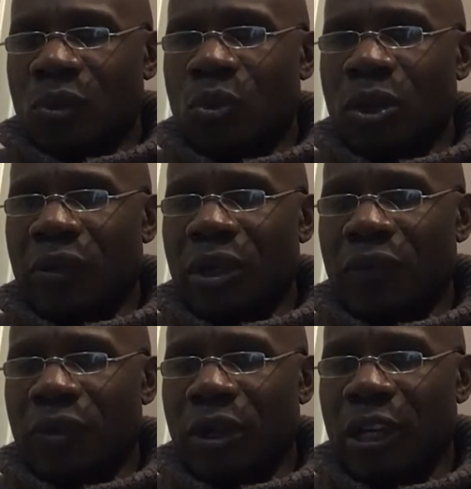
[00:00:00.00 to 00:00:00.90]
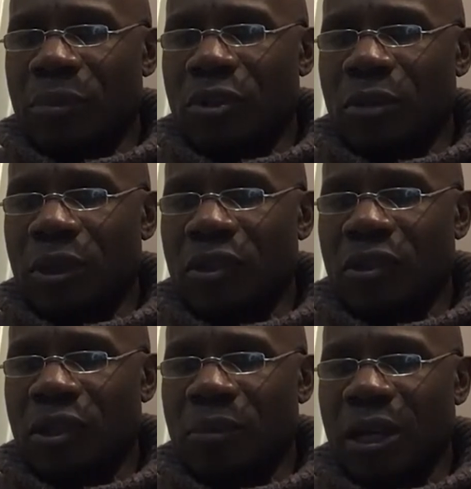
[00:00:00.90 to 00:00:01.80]
weary of your hypodermic
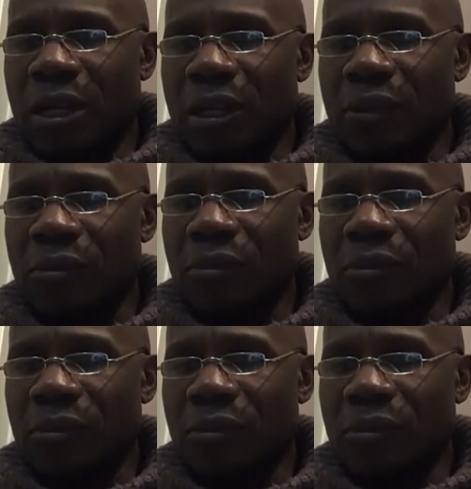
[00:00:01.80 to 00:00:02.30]
stigmata,